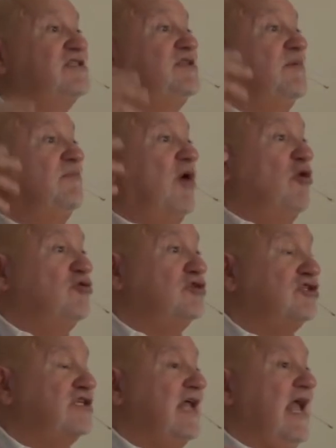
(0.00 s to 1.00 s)
the
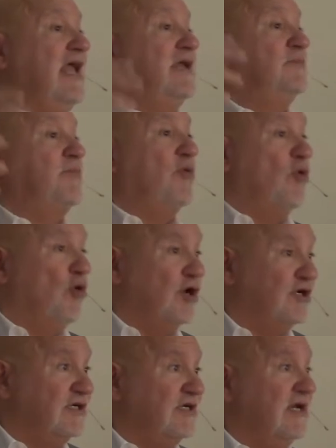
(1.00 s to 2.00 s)
most
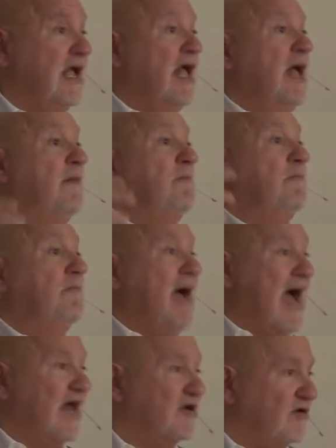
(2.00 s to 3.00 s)
important
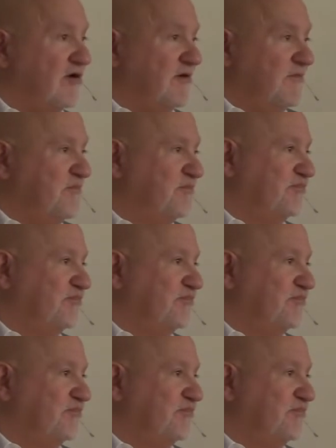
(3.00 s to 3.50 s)
matter.